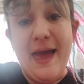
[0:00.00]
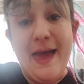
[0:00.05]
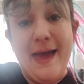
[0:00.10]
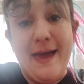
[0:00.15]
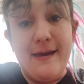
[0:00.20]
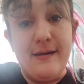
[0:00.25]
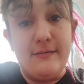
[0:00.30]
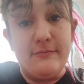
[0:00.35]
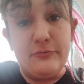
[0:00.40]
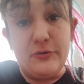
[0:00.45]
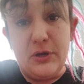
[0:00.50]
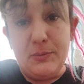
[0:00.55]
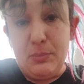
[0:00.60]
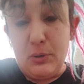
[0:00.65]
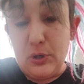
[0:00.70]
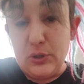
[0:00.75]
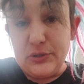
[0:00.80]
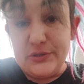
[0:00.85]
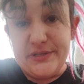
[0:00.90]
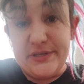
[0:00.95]
Every
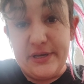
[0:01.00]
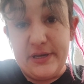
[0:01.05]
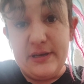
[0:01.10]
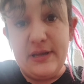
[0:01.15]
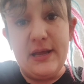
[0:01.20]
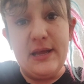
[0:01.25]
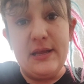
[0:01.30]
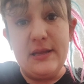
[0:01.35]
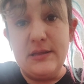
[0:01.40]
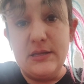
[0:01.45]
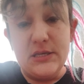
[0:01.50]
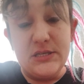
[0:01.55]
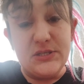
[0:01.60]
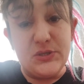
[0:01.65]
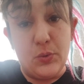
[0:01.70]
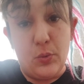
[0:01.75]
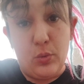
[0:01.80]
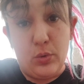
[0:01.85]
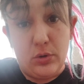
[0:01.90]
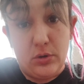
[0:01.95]
person in
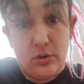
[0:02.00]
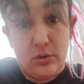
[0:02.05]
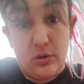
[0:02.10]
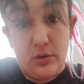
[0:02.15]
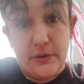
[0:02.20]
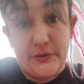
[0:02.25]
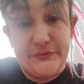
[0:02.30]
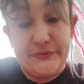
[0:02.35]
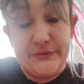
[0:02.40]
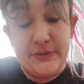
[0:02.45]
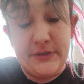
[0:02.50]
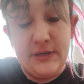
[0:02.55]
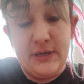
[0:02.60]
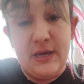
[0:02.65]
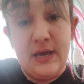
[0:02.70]
this world